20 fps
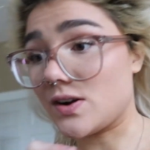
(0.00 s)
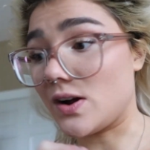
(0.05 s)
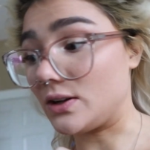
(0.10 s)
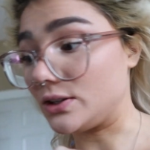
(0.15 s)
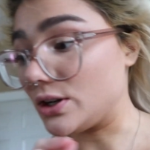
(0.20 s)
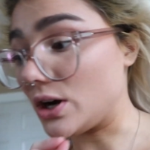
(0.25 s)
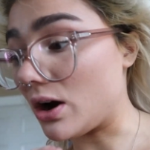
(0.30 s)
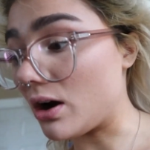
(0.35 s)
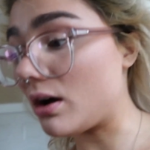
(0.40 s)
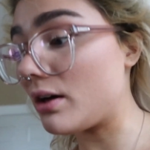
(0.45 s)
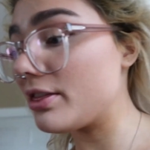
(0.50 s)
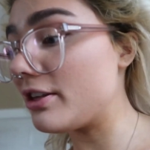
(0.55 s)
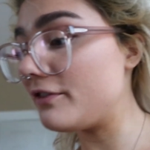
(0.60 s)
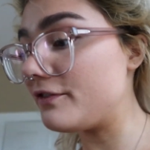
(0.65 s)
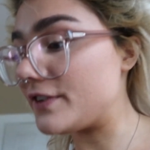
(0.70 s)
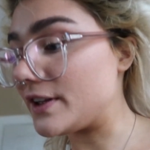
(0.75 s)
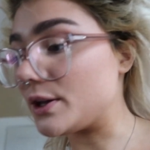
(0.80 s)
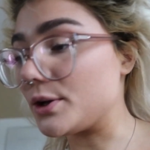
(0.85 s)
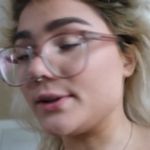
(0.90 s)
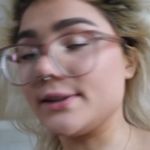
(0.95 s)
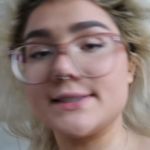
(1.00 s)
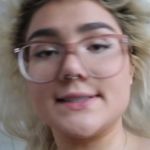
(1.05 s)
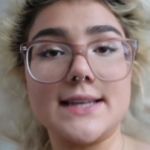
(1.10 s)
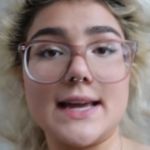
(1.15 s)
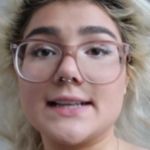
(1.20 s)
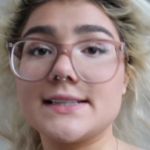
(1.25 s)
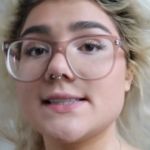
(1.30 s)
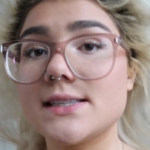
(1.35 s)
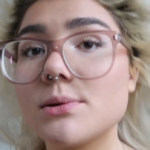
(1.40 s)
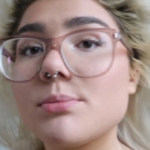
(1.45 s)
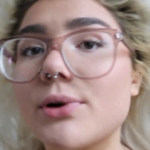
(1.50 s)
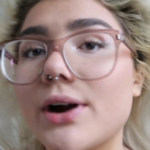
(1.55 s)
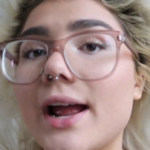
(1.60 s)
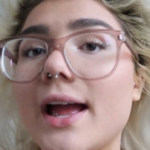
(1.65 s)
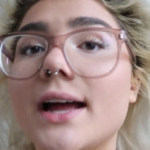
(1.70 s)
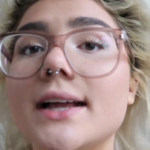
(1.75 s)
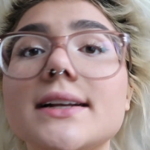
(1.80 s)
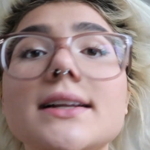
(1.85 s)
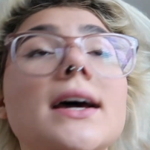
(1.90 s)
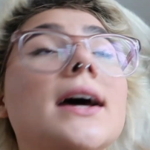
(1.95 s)
called All the Feels, that's the
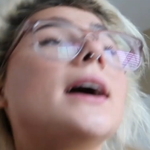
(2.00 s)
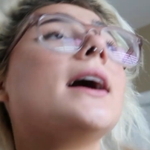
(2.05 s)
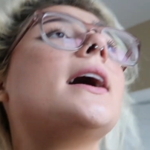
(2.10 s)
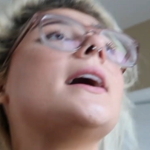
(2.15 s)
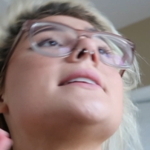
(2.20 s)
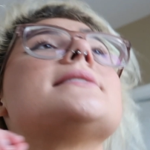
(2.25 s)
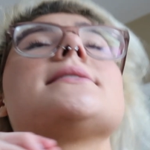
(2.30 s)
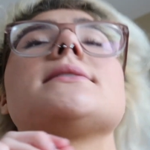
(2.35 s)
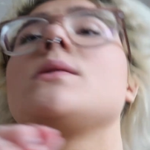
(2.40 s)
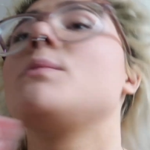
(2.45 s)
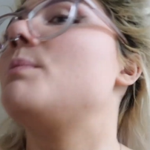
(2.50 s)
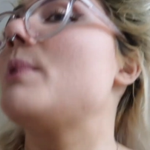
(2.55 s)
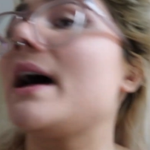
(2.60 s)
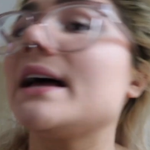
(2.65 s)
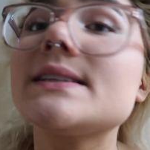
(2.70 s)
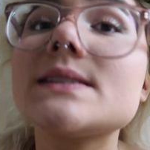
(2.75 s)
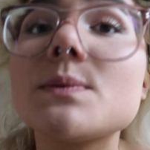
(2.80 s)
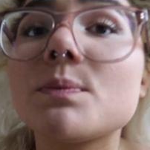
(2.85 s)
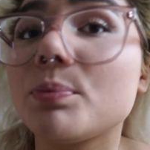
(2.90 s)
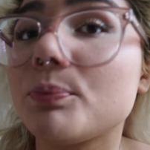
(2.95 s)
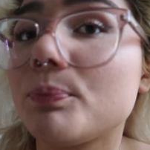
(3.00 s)
brand. It's the best